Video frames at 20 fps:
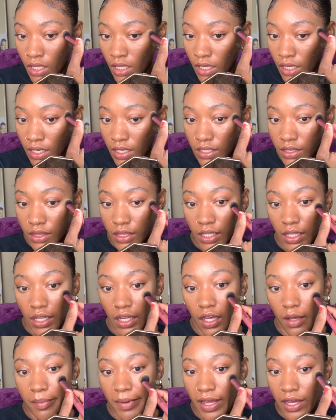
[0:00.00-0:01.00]
And the
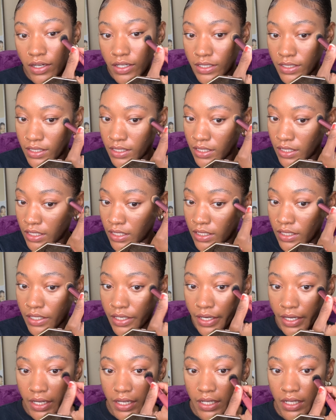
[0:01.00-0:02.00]
thing about concealer
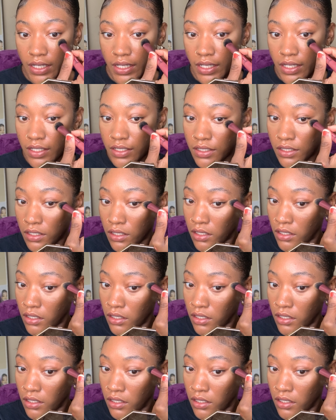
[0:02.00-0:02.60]
is,